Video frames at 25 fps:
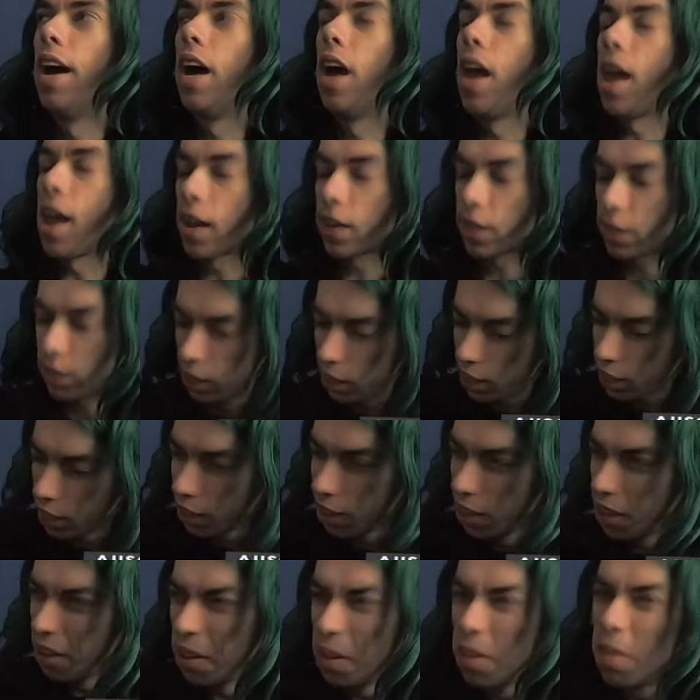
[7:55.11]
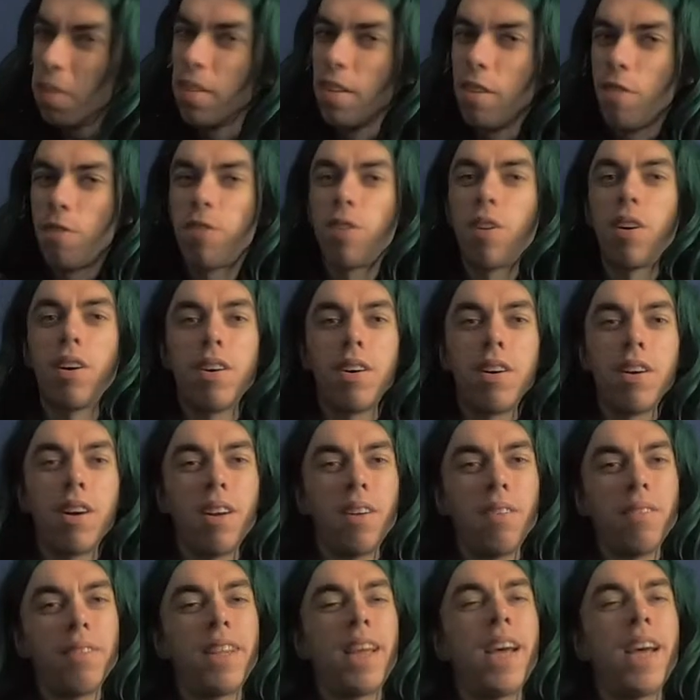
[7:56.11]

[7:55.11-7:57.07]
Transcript: actually, from um,